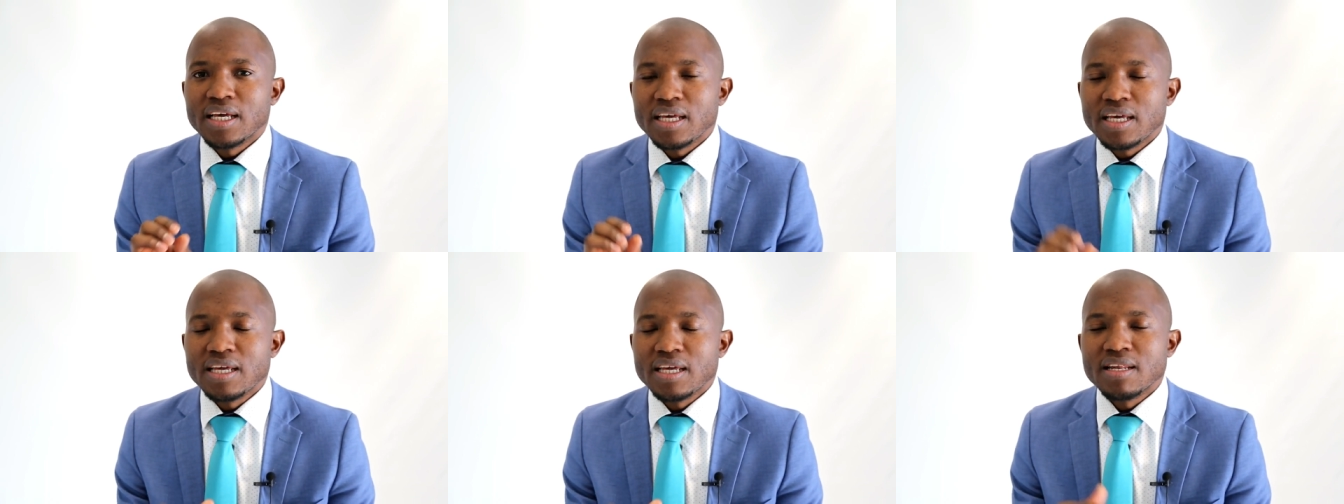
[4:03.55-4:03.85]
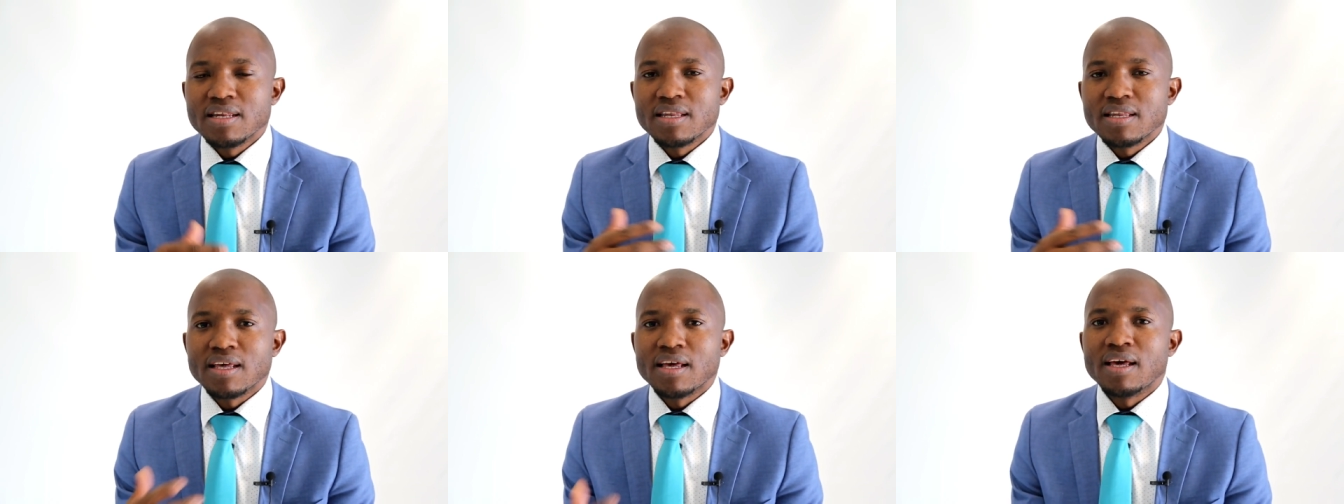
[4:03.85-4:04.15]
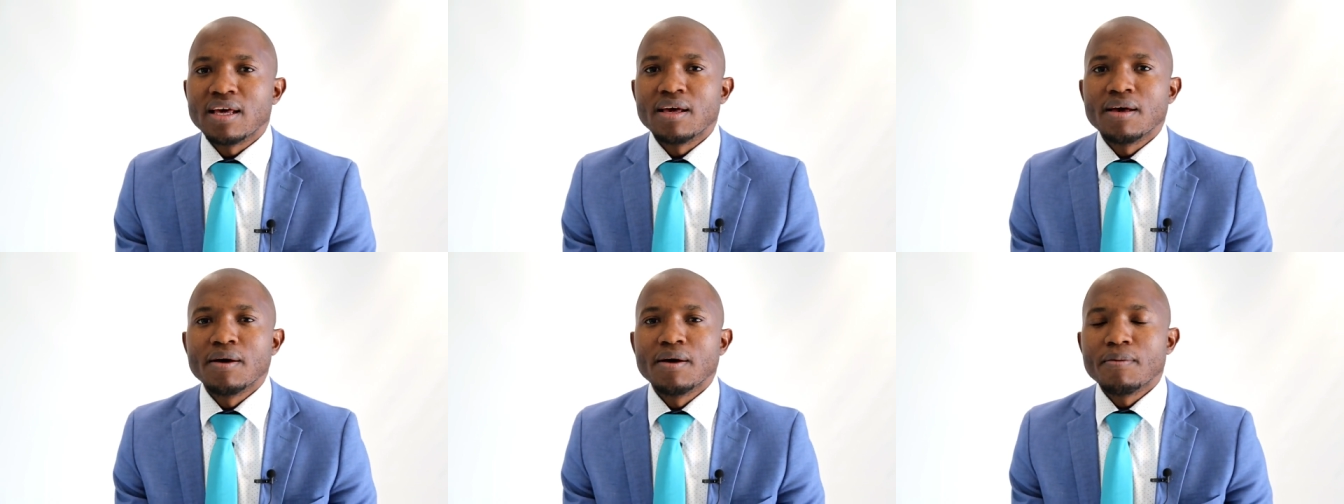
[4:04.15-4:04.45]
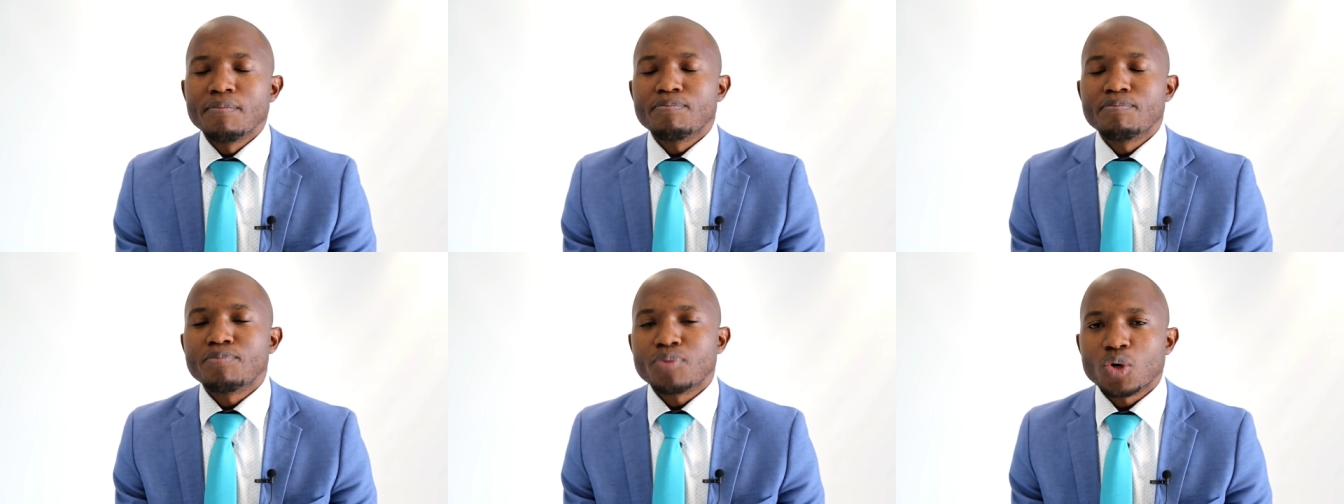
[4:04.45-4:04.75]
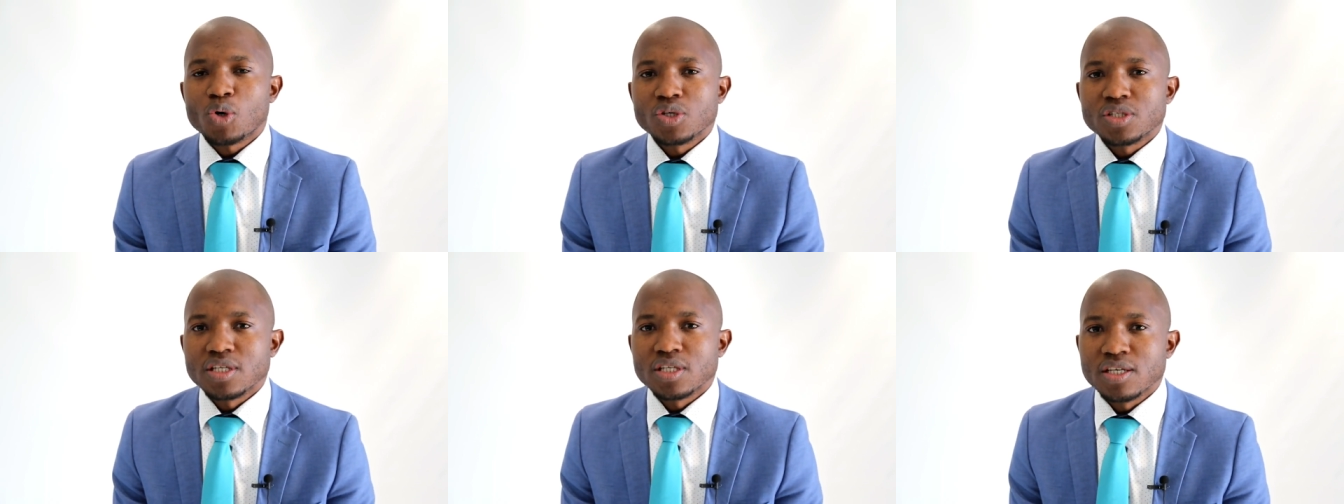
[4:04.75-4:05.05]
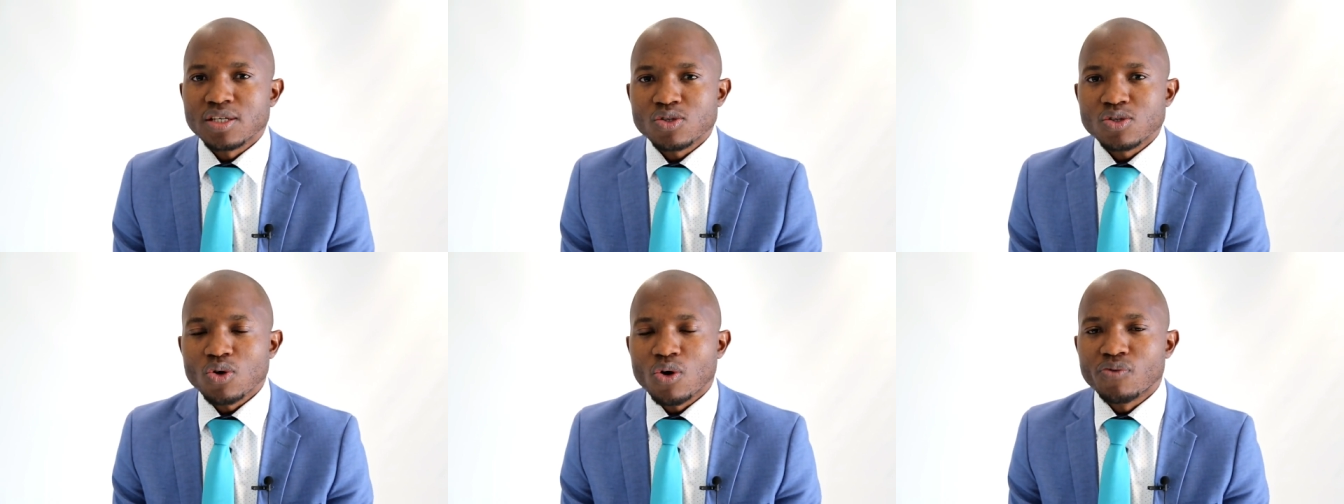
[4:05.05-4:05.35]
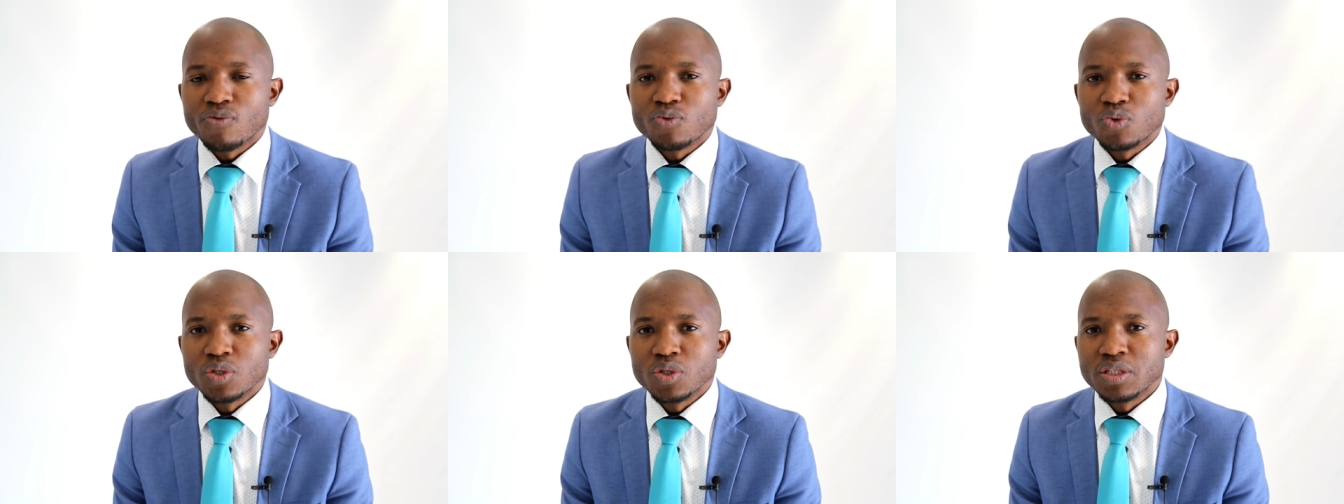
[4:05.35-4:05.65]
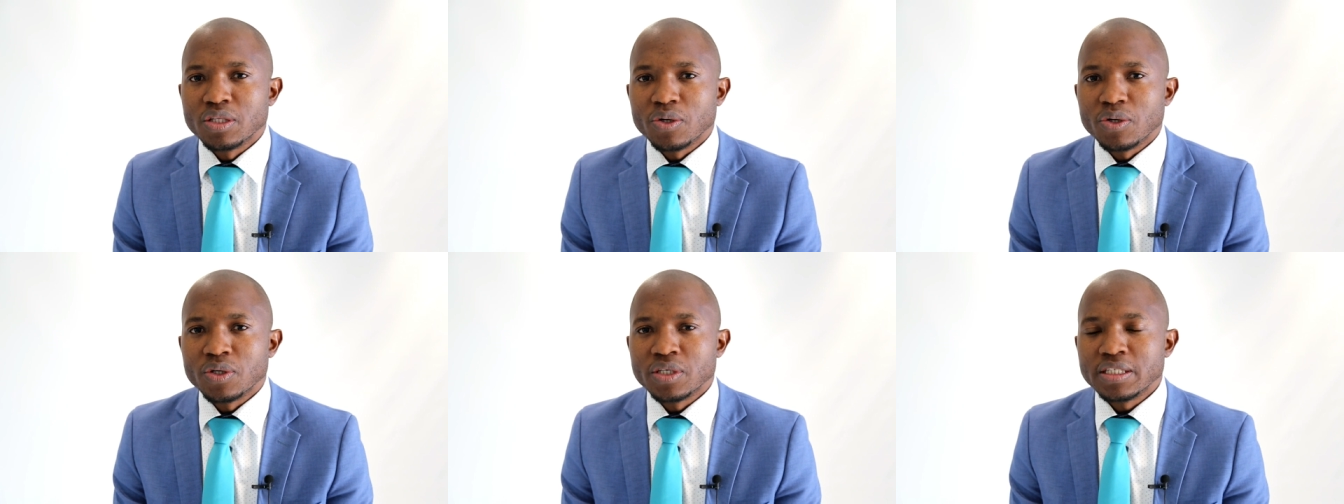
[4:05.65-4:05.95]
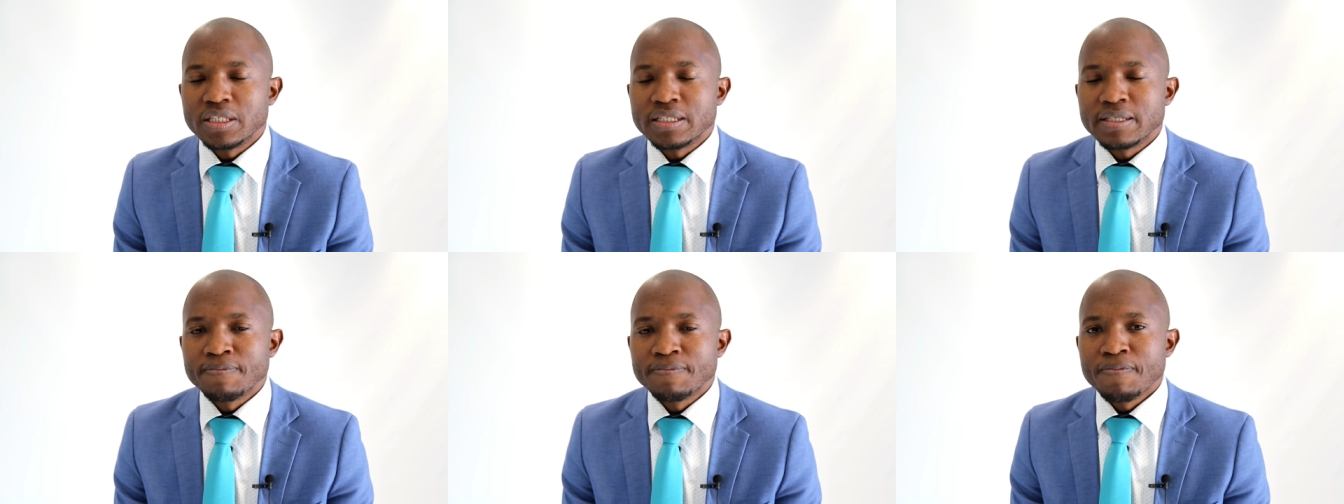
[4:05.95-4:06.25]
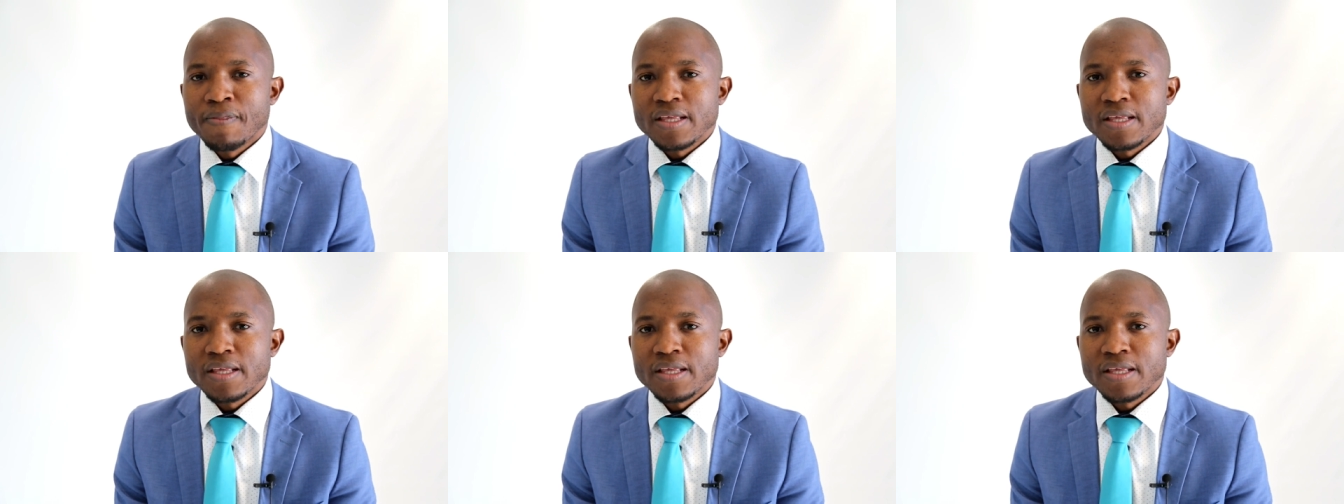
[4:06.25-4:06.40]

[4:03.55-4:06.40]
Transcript: in the process of doing the audit.